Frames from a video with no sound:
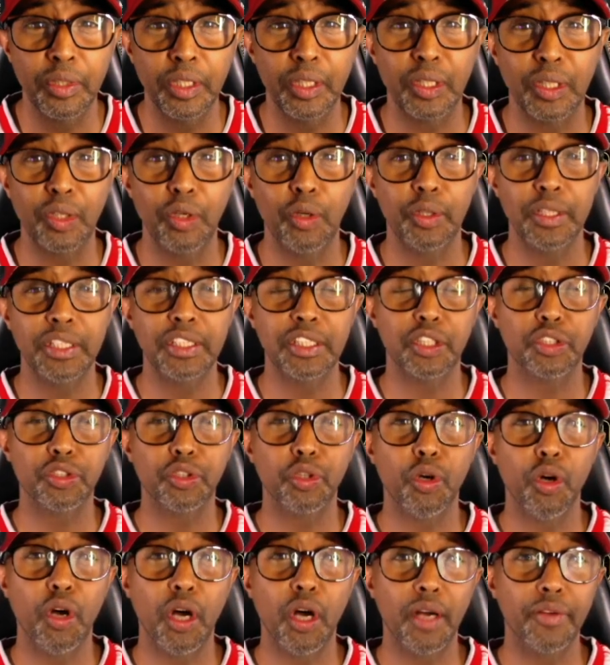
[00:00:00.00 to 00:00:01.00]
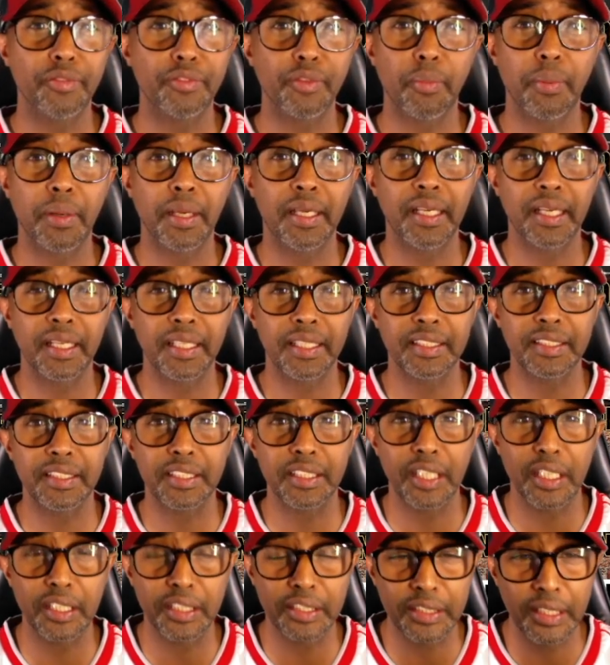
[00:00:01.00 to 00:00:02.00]
You know, he's a sought after player. He's a
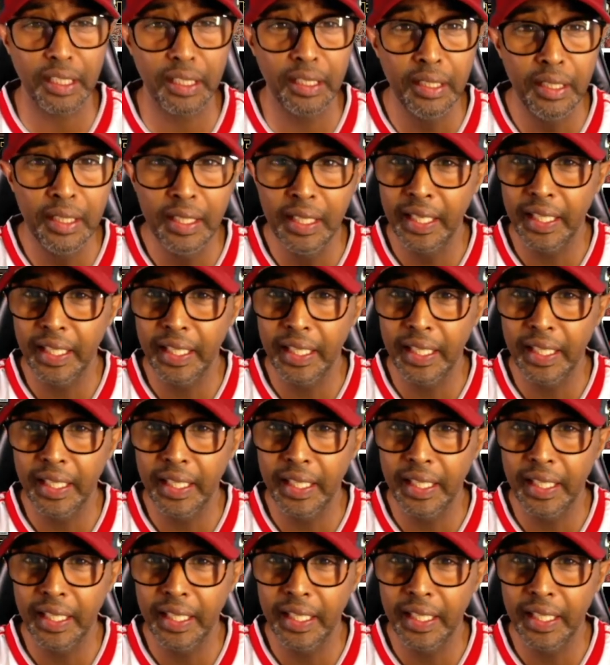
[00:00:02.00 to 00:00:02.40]
youngster.